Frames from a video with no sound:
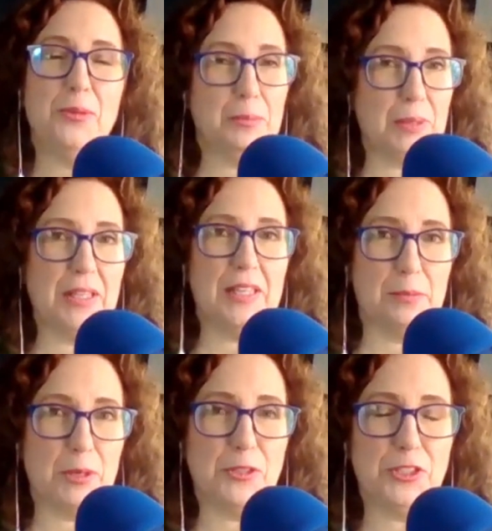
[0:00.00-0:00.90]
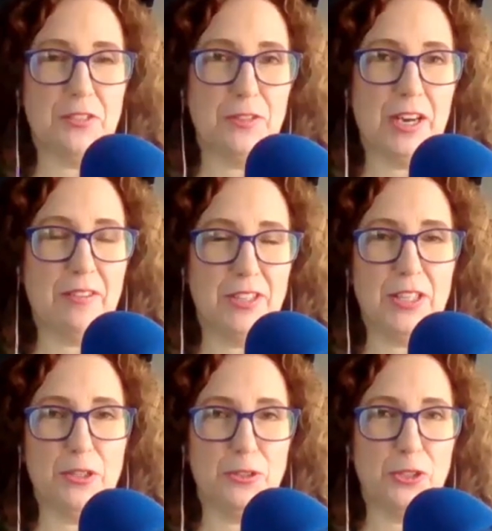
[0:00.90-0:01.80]
would be the emotion for
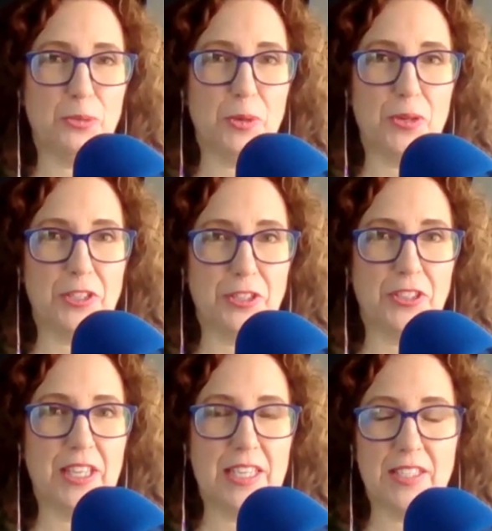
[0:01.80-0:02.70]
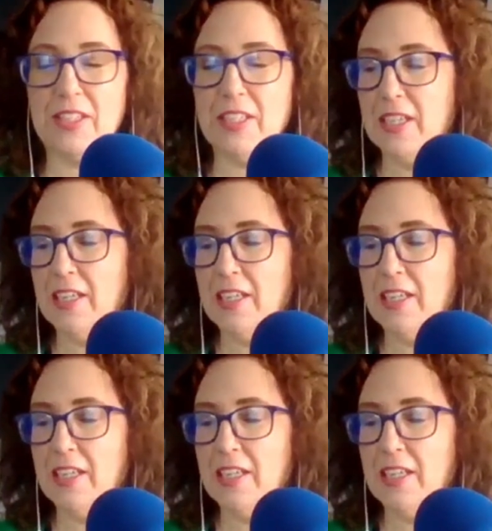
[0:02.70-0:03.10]
everything you just wrote on your list.